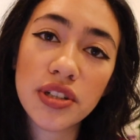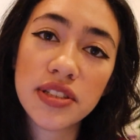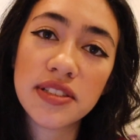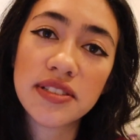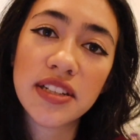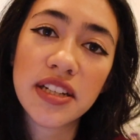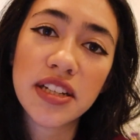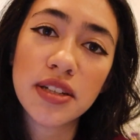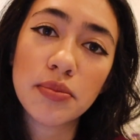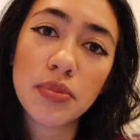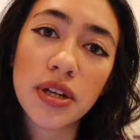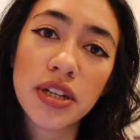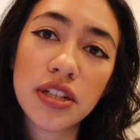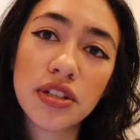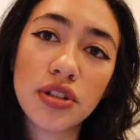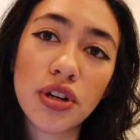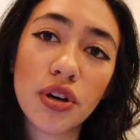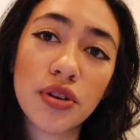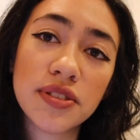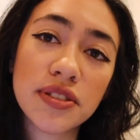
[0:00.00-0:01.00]
Does anybody
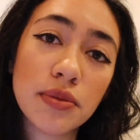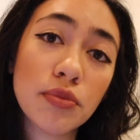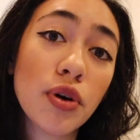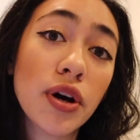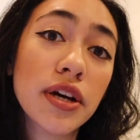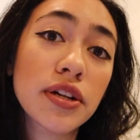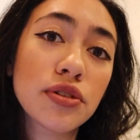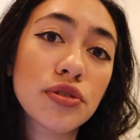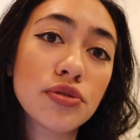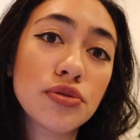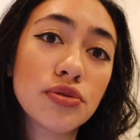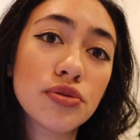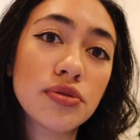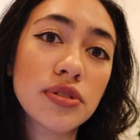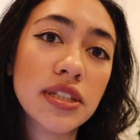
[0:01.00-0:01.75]
know someone who